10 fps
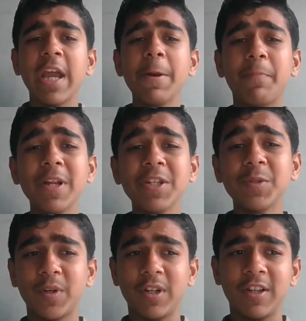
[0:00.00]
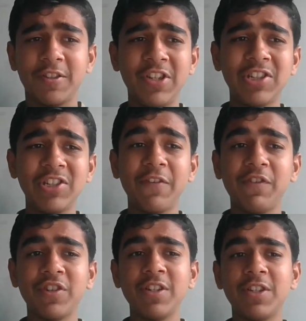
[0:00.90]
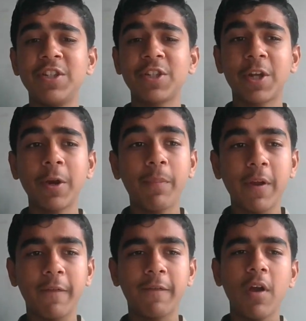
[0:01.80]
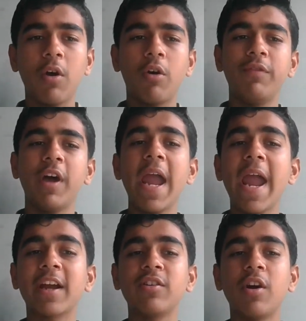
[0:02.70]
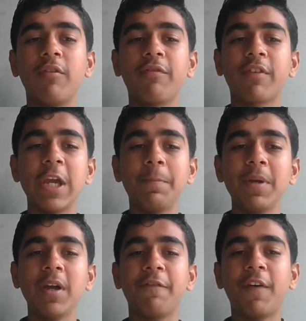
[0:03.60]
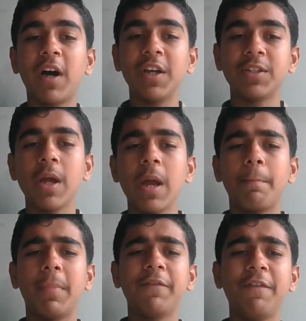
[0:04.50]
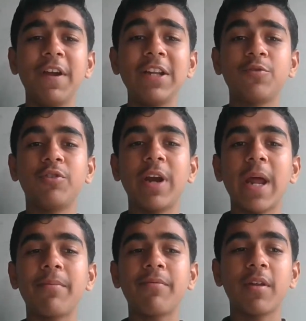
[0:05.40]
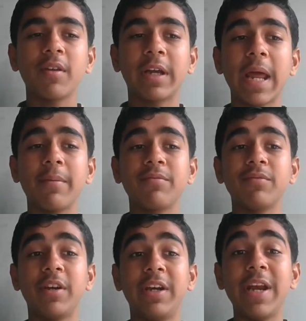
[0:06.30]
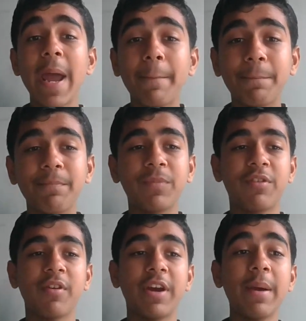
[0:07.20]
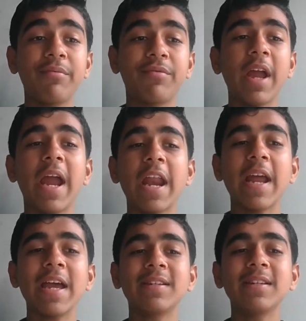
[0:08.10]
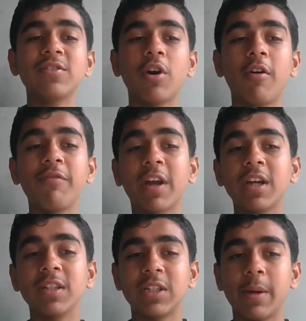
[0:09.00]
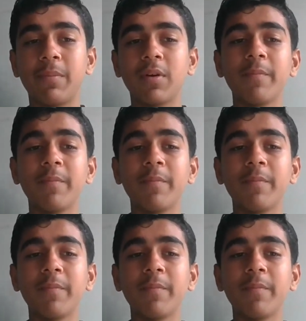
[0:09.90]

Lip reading: In principle, this definition is descriptive of the act of keeping a fast, but fails to grasp the depth and essence of the concept.